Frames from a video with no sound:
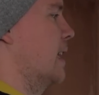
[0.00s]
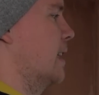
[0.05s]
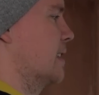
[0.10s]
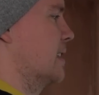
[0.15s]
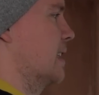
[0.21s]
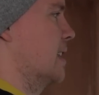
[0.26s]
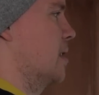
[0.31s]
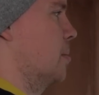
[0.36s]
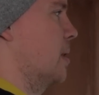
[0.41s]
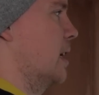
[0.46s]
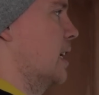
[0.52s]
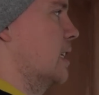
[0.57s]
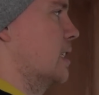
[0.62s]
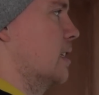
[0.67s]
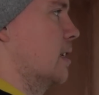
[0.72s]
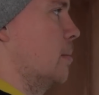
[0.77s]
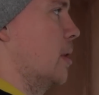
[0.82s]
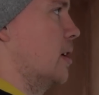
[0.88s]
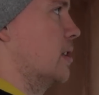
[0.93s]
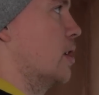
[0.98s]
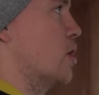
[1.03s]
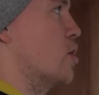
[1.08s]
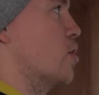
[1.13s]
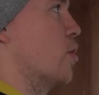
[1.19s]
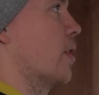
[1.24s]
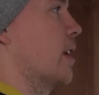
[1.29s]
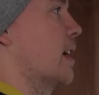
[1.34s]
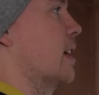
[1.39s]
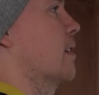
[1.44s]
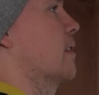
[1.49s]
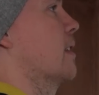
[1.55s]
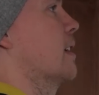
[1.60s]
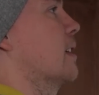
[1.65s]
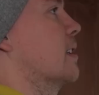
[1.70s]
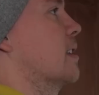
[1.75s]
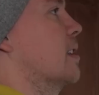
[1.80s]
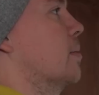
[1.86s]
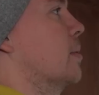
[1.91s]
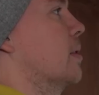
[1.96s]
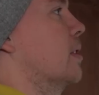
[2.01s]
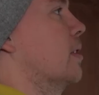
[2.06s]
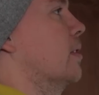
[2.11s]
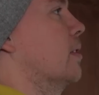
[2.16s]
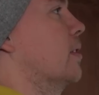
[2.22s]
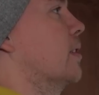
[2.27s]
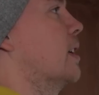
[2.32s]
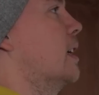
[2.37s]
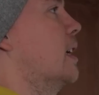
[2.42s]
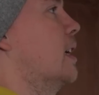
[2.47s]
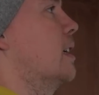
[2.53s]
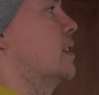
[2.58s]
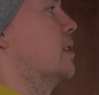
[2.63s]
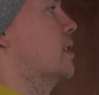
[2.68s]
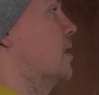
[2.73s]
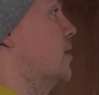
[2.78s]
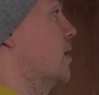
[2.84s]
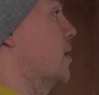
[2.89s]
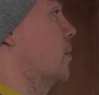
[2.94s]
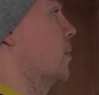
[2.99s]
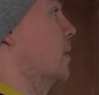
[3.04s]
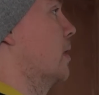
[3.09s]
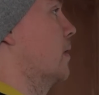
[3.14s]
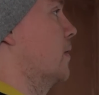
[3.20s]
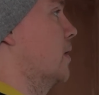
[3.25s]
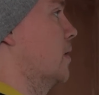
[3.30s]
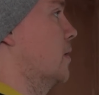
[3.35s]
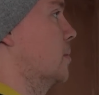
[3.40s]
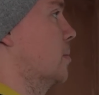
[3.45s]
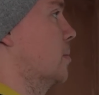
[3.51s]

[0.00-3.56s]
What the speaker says: because they're the biggest and most annoying things in the world to do with a fuse